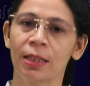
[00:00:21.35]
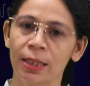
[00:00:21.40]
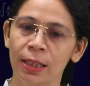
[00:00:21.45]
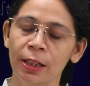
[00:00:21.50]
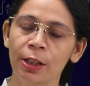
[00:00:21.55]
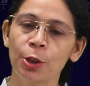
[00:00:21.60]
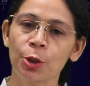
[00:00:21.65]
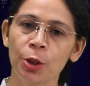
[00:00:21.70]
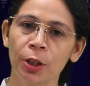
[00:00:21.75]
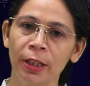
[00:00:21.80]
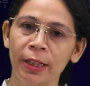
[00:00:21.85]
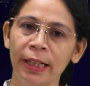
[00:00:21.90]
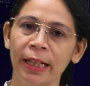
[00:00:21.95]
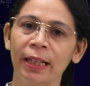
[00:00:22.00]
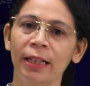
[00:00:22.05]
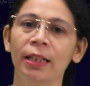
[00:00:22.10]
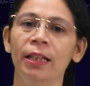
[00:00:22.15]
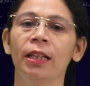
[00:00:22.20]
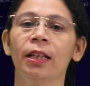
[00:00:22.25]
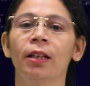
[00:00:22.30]
solution
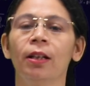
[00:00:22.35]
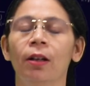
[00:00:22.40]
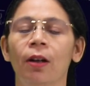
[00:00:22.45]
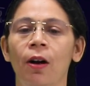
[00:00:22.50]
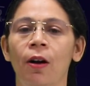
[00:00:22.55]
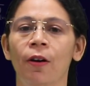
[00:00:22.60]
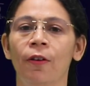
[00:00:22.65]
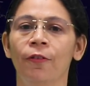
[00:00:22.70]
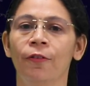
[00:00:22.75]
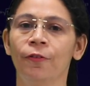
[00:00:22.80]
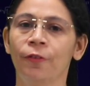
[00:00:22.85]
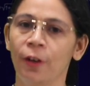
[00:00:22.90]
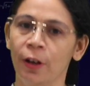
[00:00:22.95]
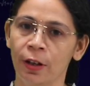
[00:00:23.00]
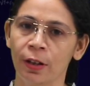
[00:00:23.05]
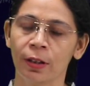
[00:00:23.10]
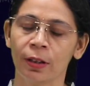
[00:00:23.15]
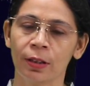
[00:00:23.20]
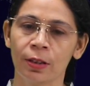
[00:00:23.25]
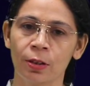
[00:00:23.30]
technique
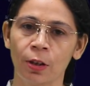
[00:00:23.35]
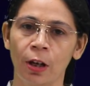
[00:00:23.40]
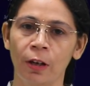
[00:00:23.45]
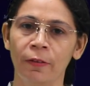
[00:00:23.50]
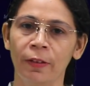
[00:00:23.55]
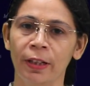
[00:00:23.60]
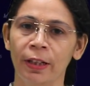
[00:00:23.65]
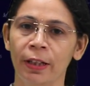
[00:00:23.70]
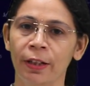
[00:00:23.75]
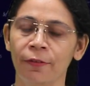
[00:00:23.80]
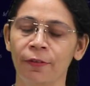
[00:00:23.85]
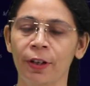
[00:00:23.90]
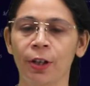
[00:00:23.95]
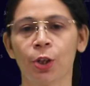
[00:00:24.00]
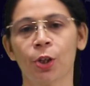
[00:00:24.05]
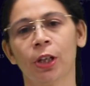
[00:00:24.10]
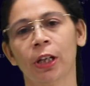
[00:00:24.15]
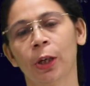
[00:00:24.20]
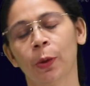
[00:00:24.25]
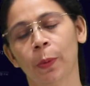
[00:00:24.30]
for solving a
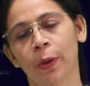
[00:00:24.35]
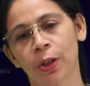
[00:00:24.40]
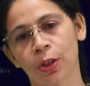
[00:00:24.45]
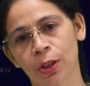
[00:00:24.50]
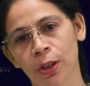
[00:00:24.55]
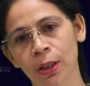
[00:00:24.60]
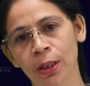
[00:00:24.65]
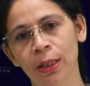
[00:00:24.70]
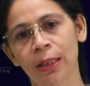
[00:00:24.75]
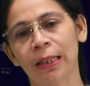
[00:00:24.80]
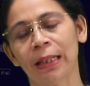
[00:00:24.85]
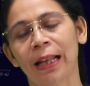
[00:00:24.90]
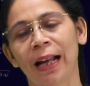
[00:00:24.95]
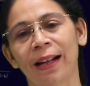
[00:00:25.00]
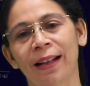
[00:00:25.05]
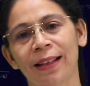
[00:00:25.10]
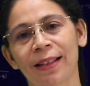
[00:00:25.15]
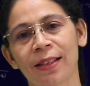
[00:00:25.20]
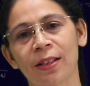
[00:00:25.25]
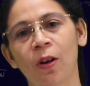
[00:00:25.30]
differential equation
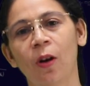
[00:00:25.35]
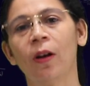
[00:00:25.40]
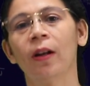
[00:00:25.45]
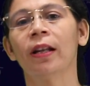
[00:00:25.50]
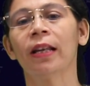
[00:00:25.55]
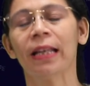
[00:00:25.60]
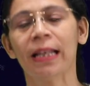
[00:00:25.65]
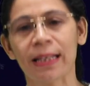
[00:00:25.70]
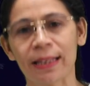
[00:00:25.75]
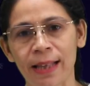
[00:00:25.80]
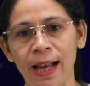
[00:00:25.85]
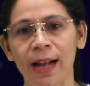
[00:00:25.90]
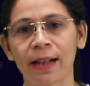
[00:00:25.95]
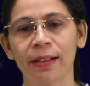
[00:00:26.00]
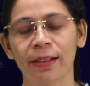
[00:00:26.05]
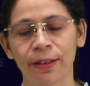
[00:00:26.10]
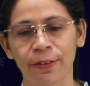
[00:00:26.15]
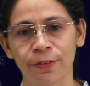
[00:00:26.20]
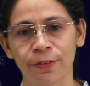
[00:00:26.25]
that is called exact